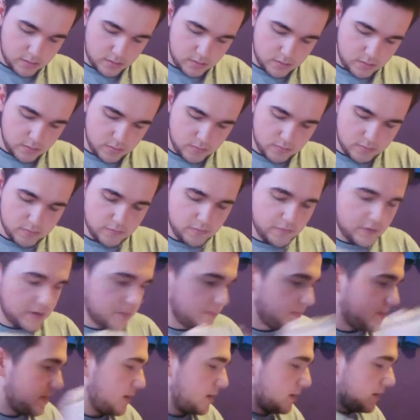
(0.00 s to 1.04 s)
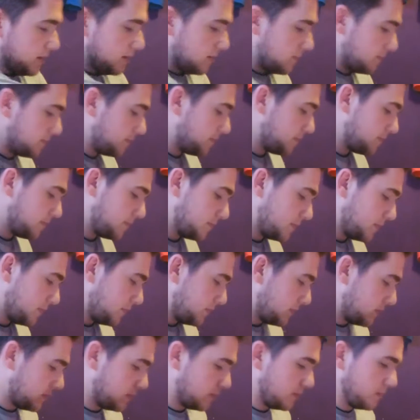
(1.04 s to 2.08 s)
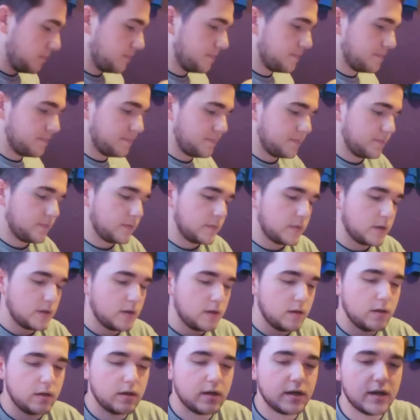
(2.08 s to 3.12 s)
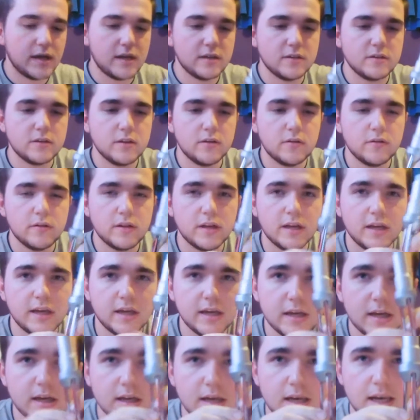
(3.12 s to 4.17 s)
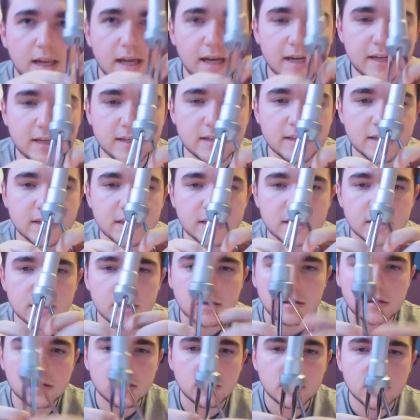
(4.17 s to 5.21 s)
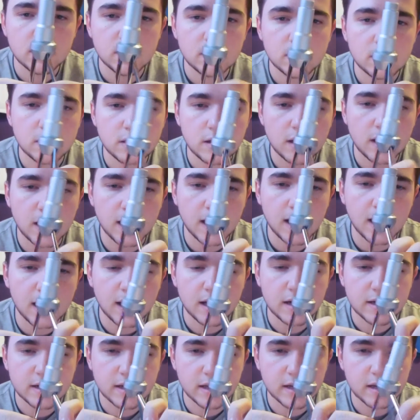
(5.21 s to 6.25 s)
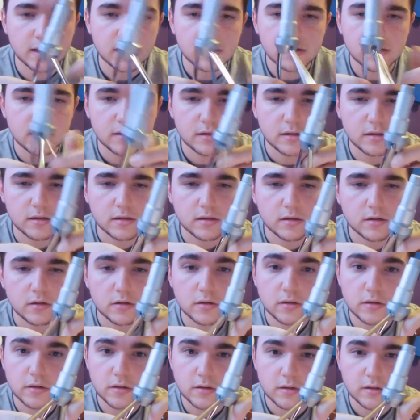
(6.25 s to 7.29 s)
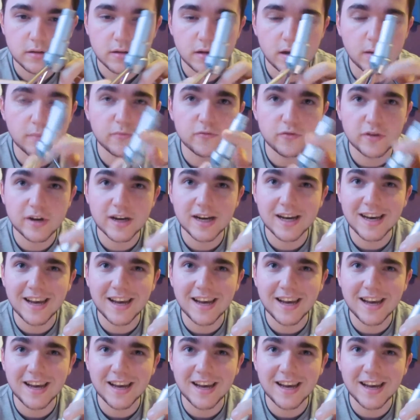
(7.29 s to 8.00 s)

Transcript: Ooh, rip that. Right. Okay, so the legs. Ah, okay. I'm really